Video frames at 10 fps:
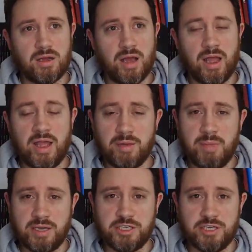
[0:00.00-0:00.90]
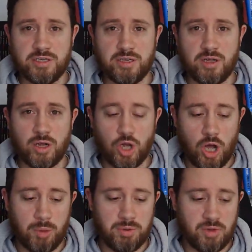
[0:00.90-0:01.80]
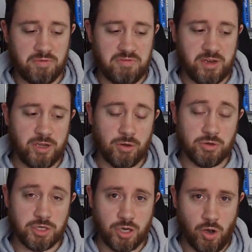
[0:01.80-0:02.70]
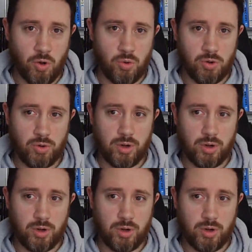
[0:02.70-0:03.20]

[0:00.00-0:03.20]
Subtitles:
had mentioned a couple of videos ago